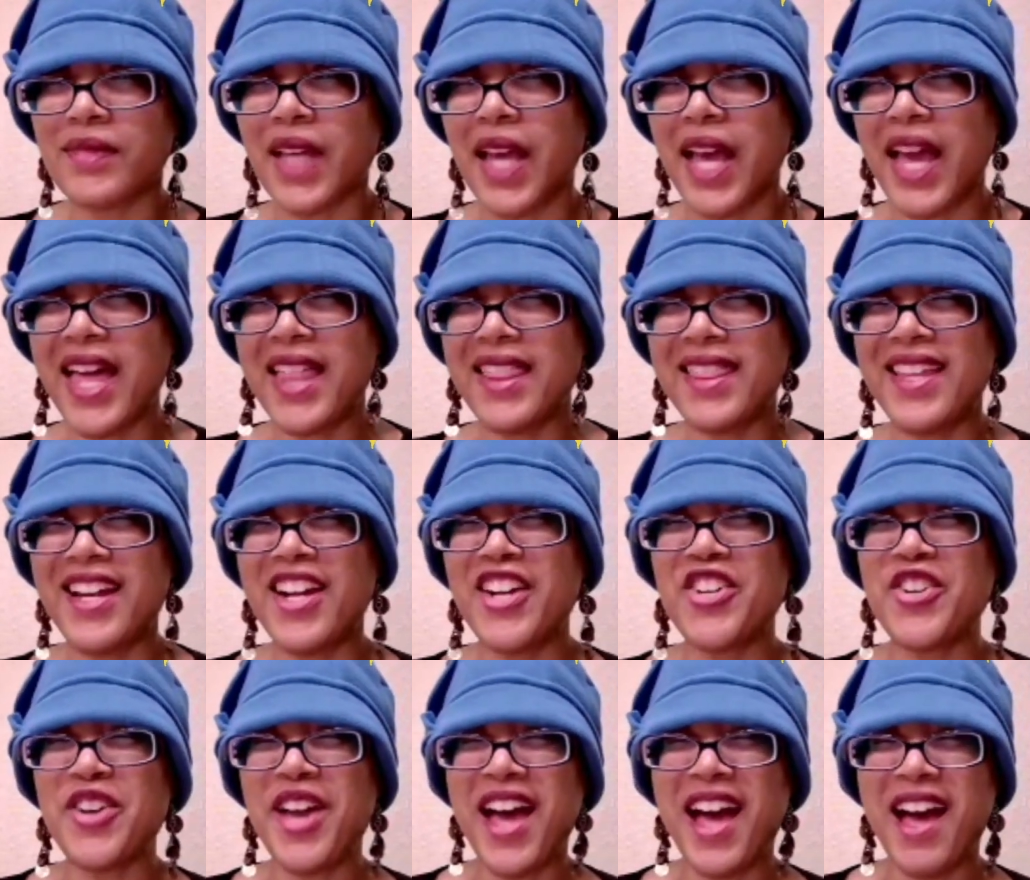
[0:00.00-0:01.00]
And there
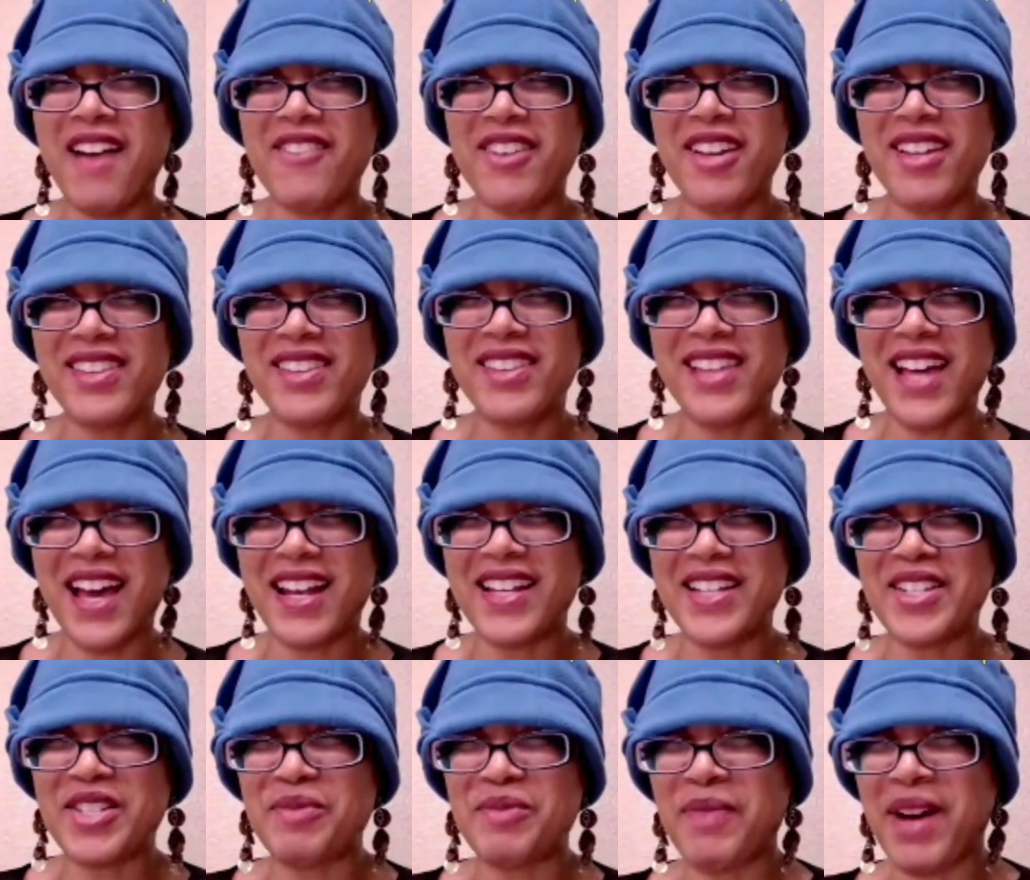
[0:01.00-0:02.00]
you have it. That
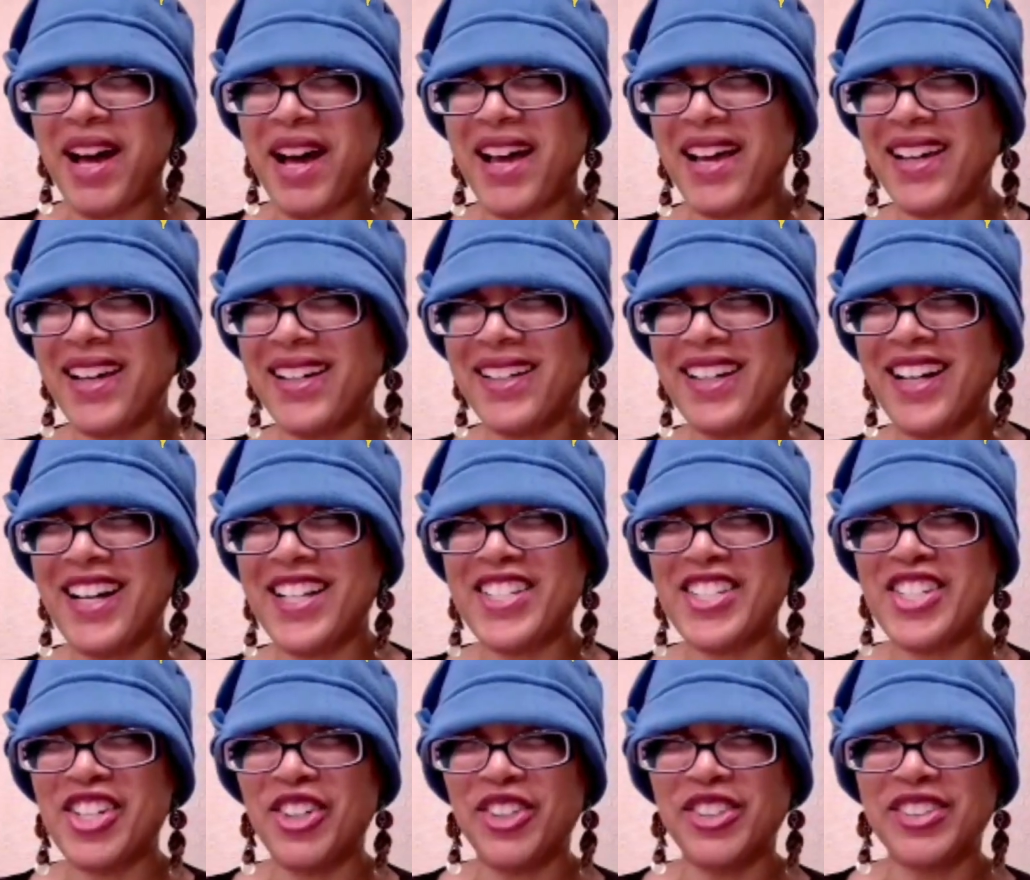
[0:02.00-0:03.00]
is my
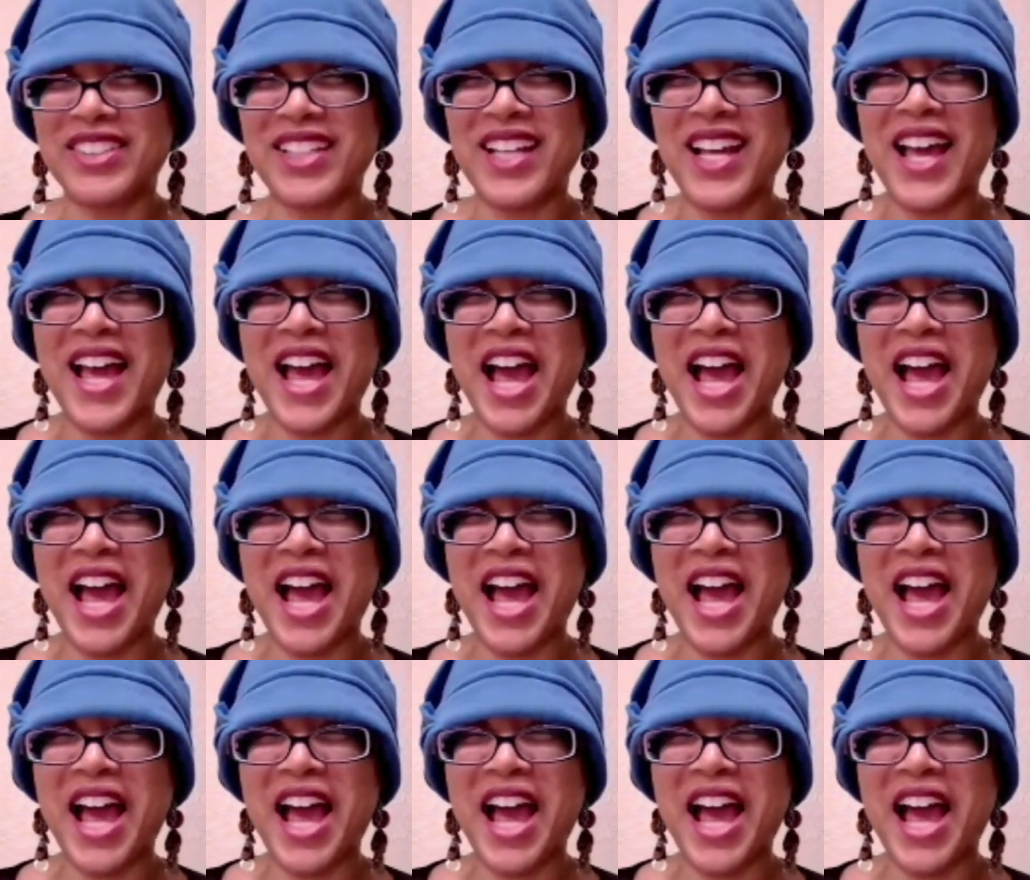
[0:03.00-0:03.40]
adult